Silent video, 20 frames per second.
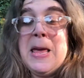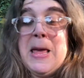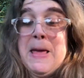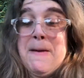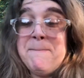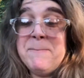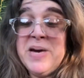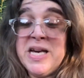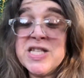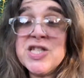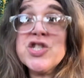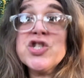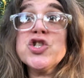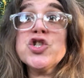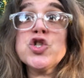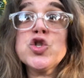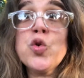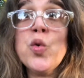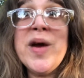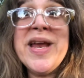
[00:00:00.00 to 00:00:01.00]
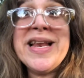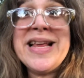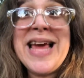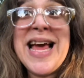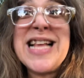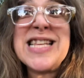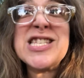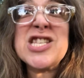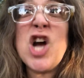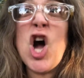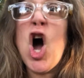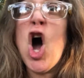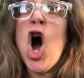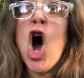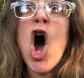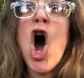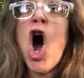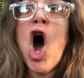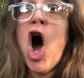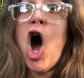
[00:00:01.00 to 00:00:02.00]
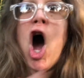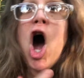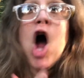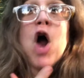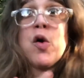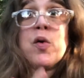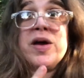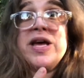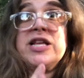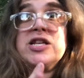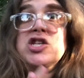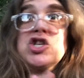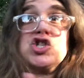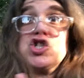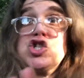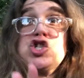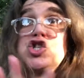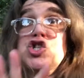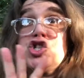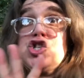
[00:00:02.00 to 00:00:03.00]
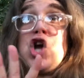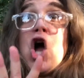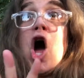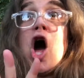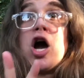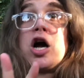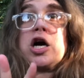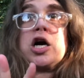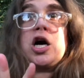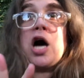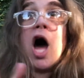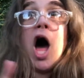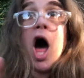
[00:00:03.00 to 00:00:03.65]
Mr. Twit gets a horrid shock.